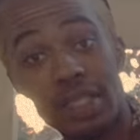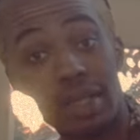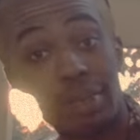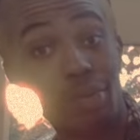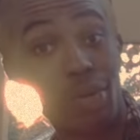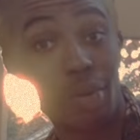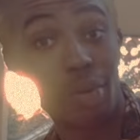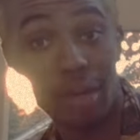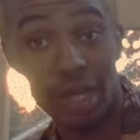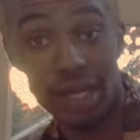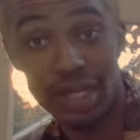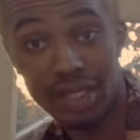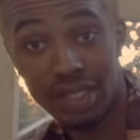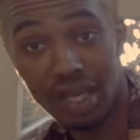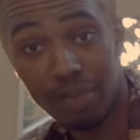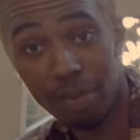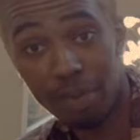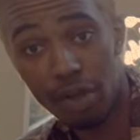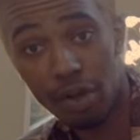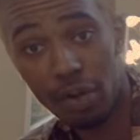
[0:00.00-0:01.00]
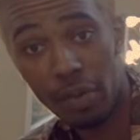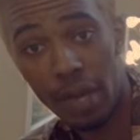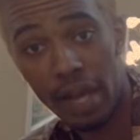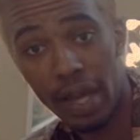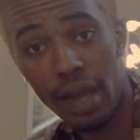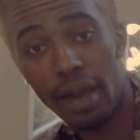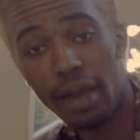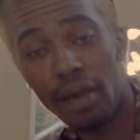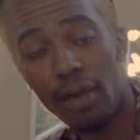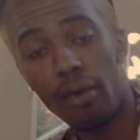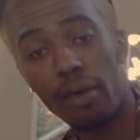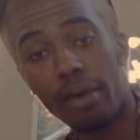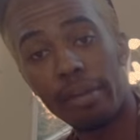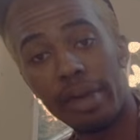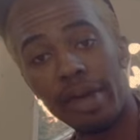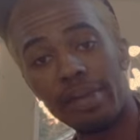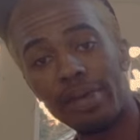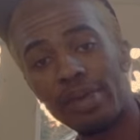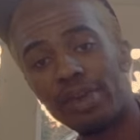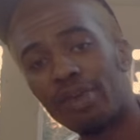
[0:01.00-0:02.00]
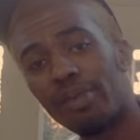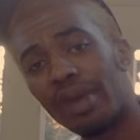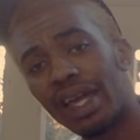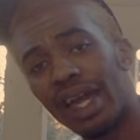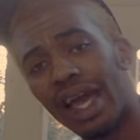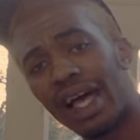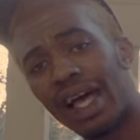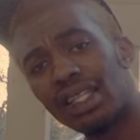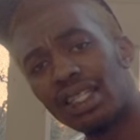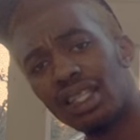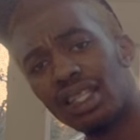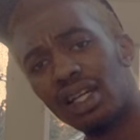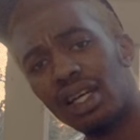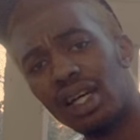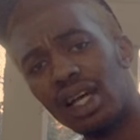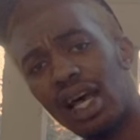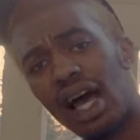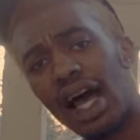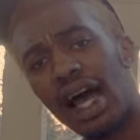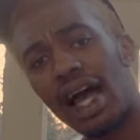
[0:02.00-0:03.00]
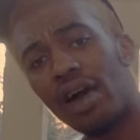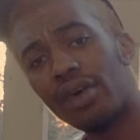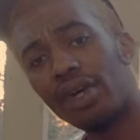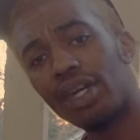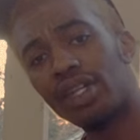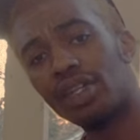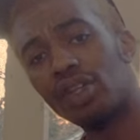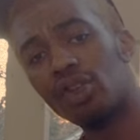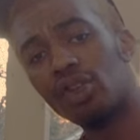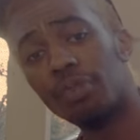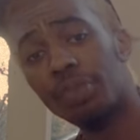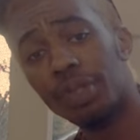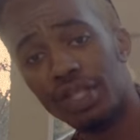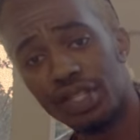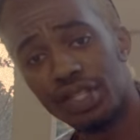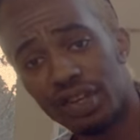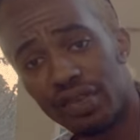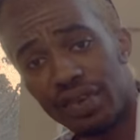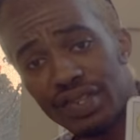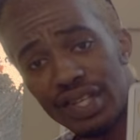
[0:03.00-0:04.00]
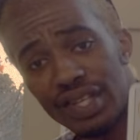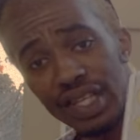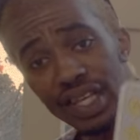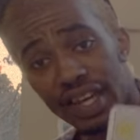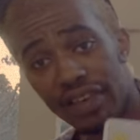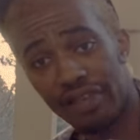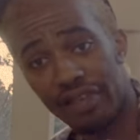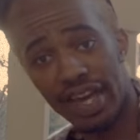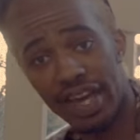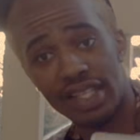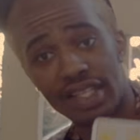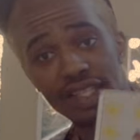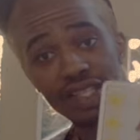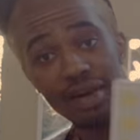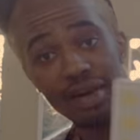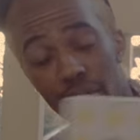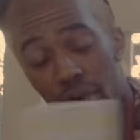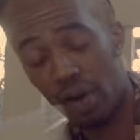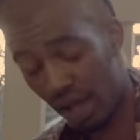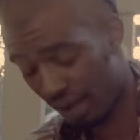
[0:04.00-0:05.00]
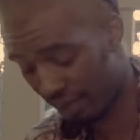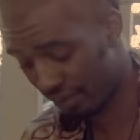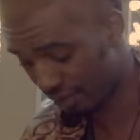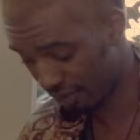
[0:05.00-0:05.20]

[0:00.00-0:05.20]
some more money is coming your way, or maybe you're being asked to, how can you be generous and giving in some way?